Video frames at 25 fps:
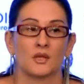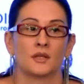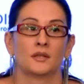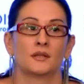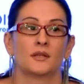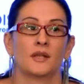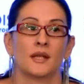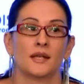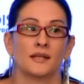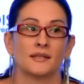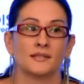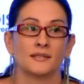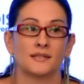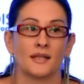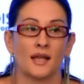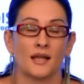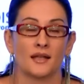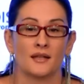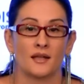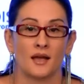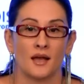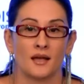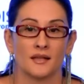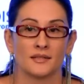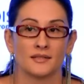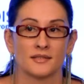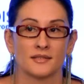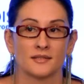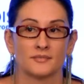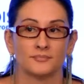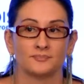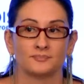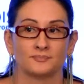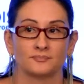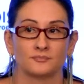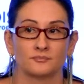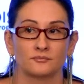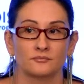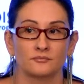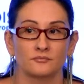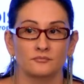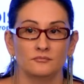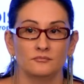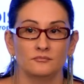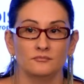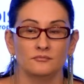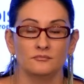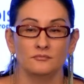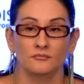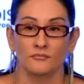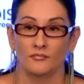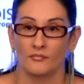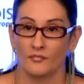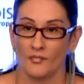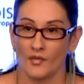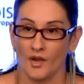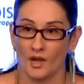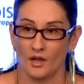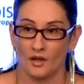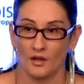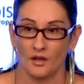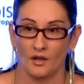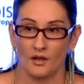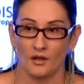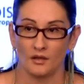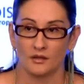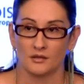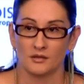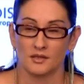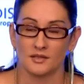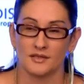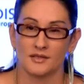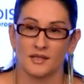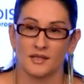They said us the